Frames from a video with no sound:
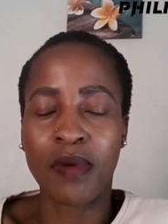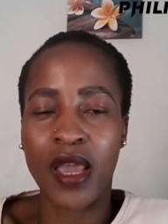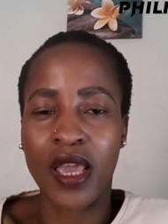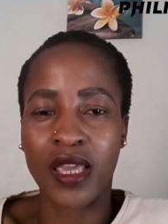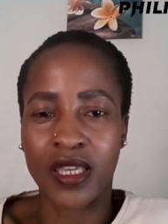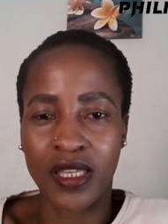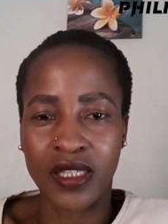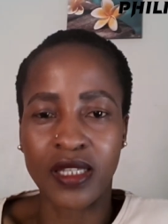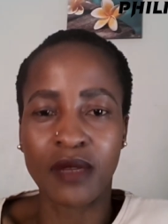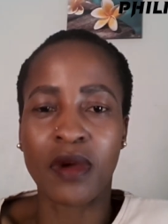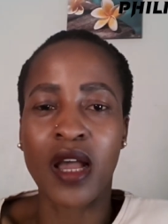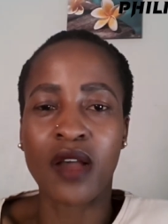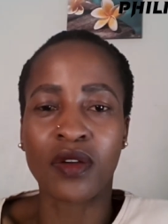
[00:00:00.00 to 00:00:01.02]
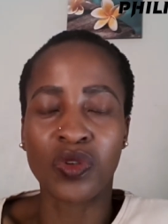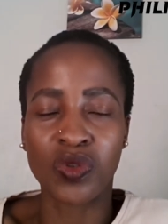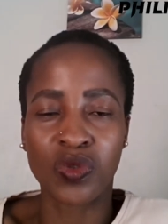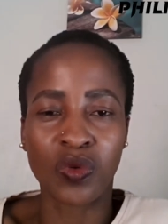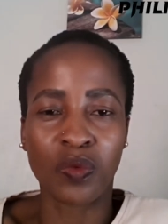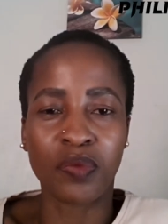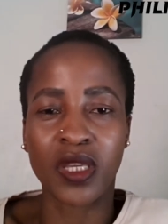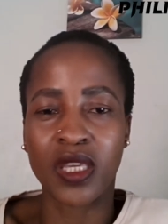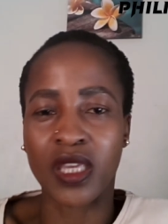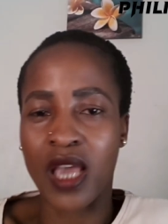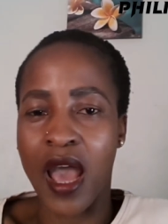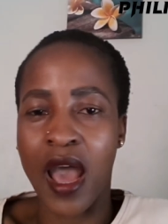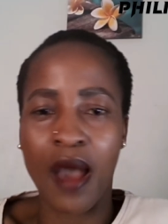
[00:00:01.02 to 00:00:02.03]
I guess Ulebuhang used to pick
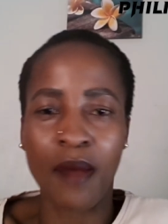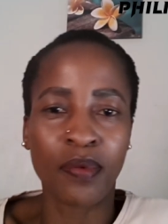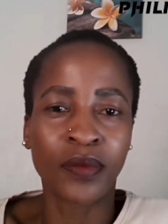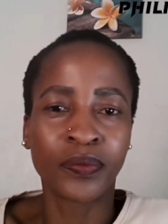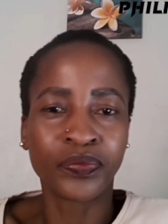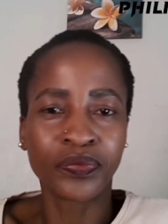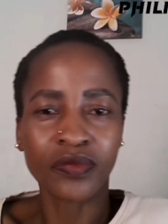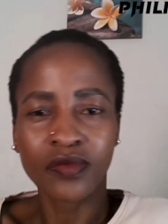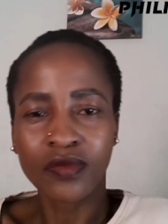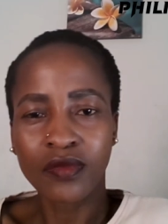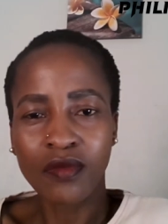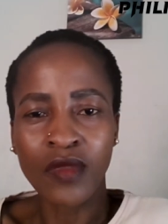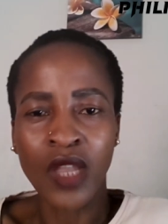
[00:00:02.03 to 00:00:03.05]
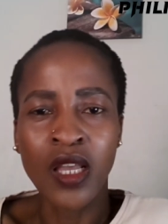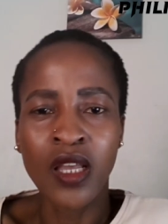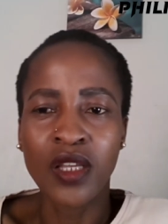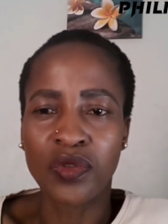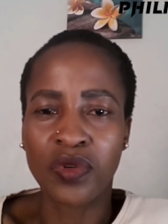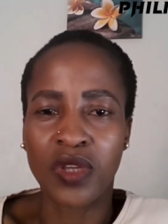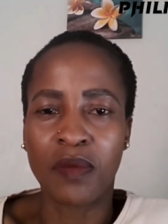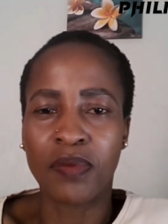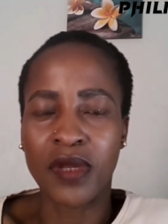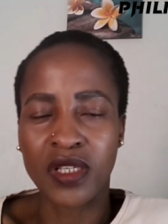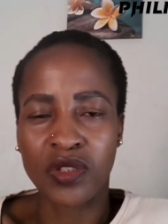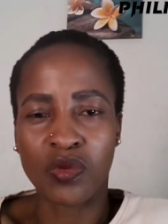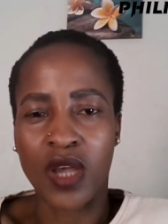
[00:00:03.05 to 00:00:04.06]
her up to her
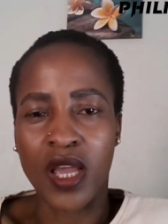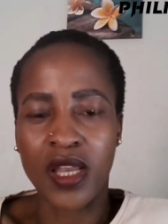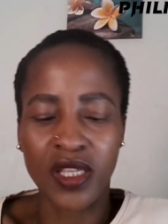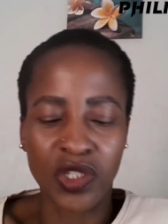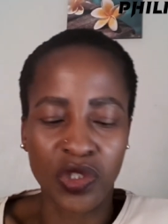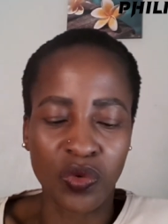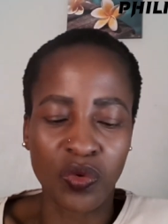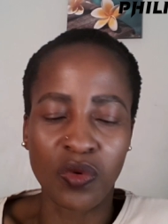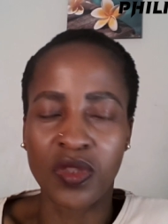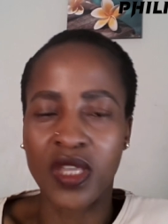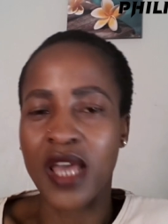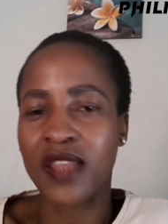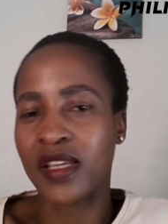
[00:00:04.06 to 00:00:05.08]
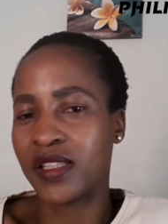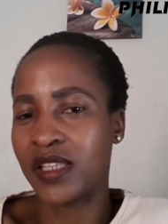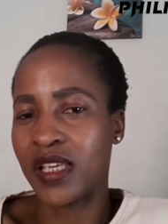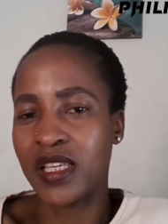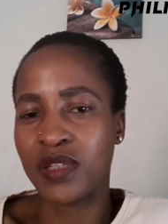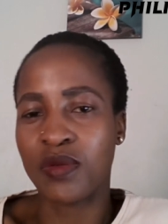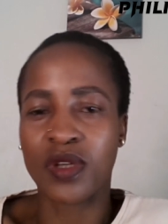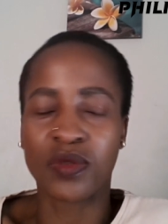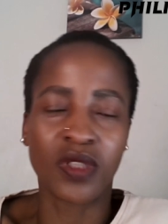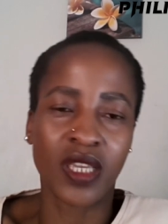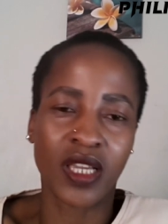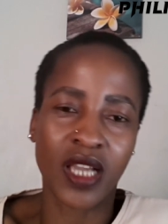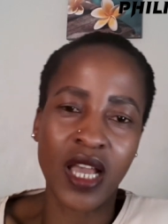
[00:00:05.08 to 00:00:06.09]
place to honey Jew. The other day she was
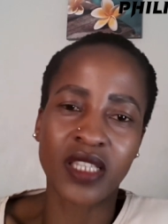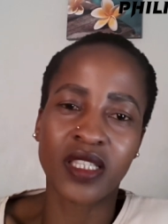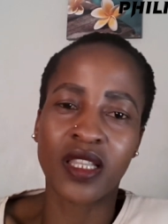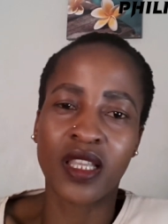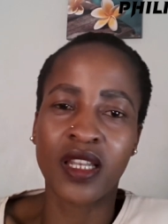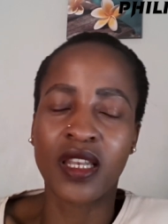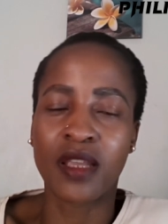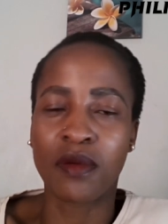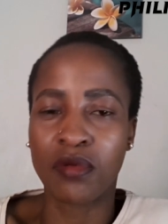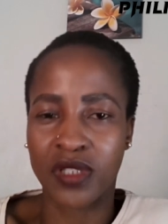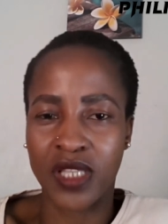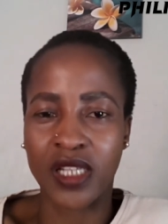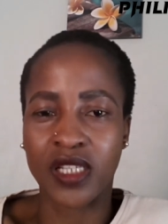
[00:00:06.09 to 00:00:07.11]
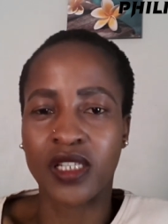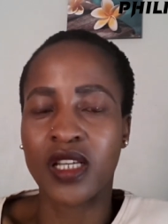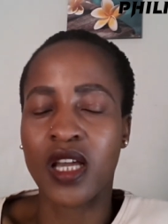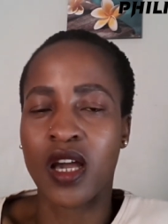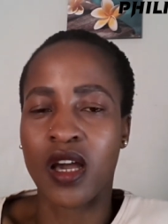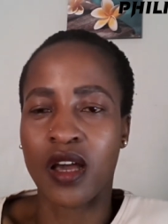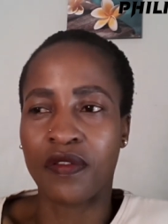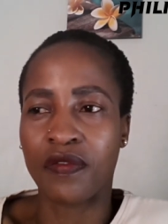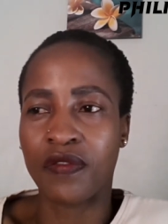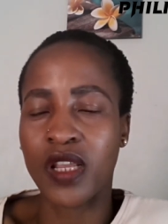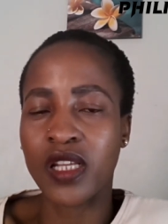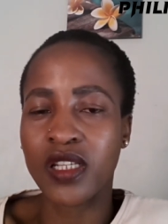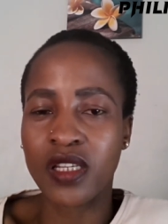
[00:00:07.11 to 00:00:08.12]
with a cousin, then Lebo started uh,
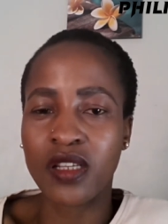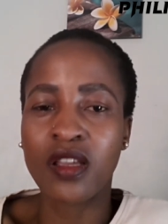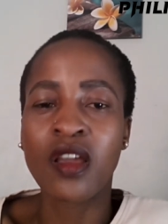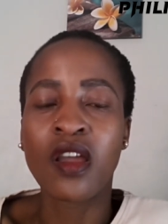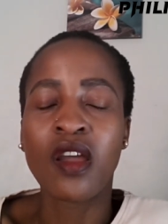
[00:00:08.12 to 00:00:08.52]
flirting